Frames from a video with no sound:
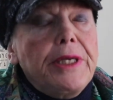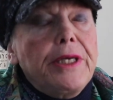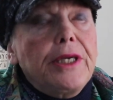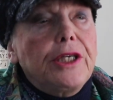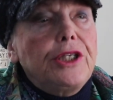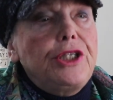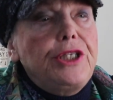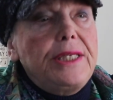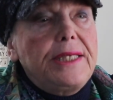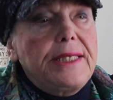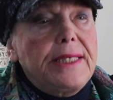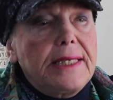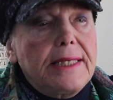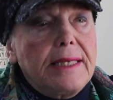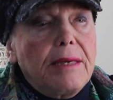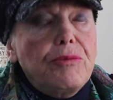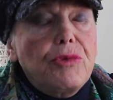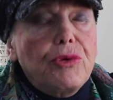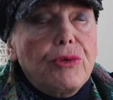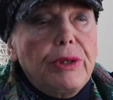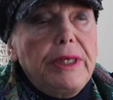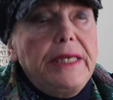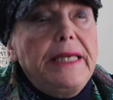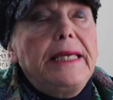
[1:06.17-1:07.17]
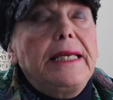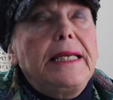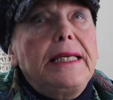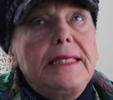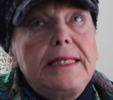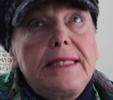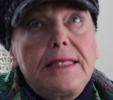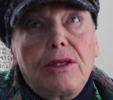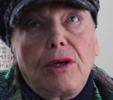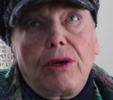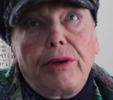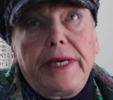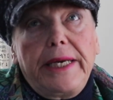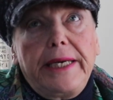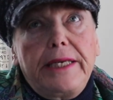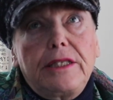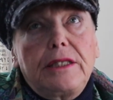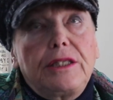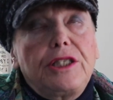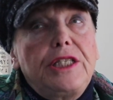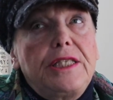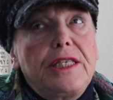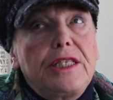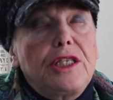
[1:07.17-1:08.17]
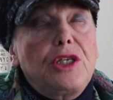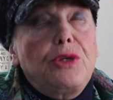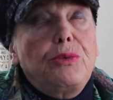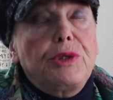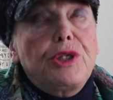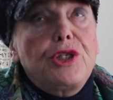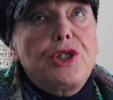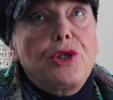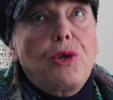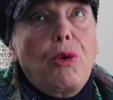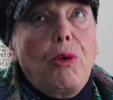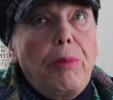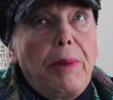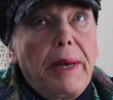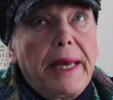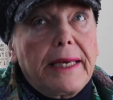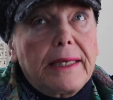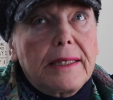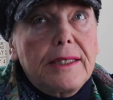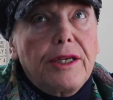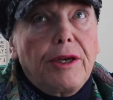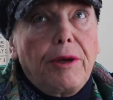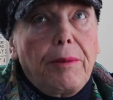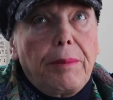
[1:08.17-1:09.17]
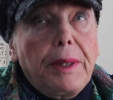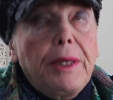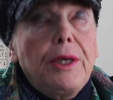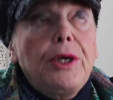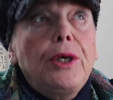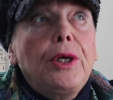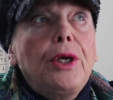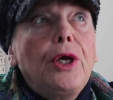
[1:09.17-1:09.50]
And she said, I'm really sorry, Hazel. She said, we're so backed up.